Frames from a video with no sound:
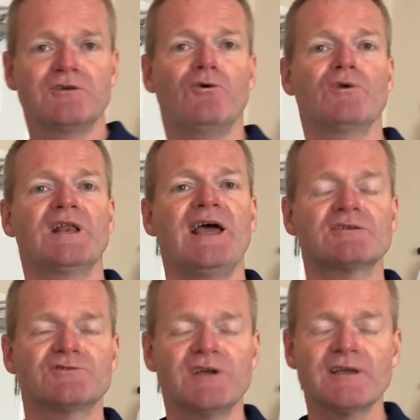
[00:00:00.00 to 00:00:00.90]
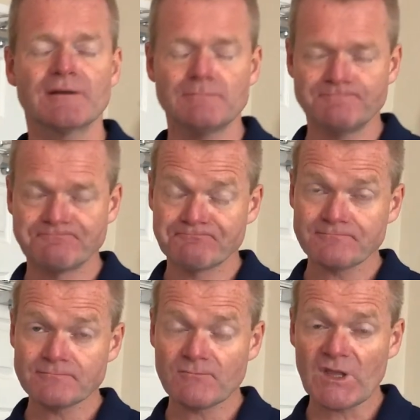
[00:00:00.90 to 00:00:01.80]
all electric,
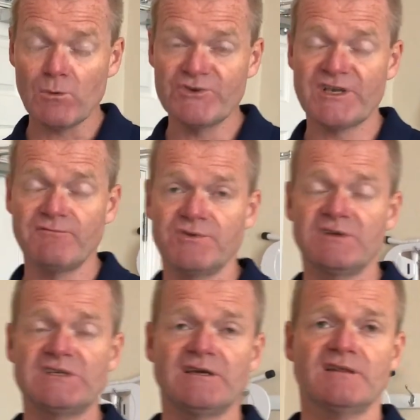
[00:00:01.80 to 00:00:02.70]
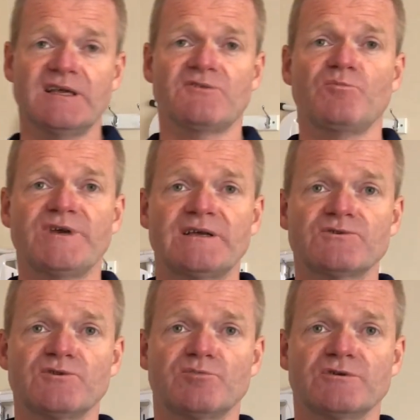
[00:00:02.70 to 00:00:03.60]
we saved £38,000
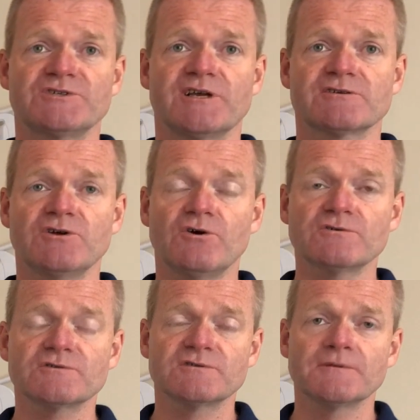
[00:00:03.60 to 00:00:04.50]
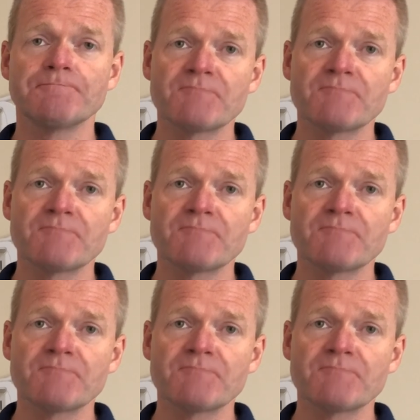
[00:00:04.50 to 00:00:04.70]
on the project's costs.